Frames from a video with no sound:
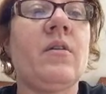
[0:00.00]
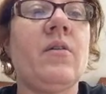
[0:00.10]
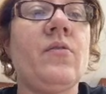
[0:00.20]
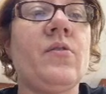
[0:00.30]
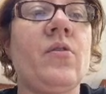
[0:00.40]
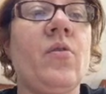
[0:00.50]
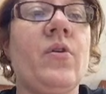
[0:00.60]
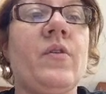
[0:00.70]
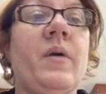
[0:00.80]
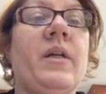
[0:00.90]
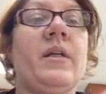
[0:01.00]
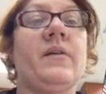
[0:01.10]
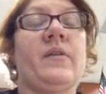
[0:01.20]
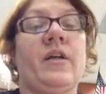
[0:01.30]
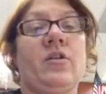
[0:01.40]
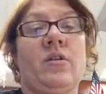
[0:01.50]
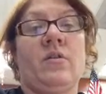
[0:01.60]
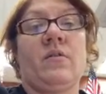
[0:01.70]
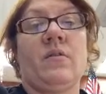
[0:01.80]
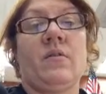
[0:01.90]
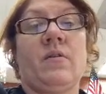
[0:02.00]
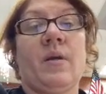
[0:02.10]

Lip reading: Those are corresponding sections.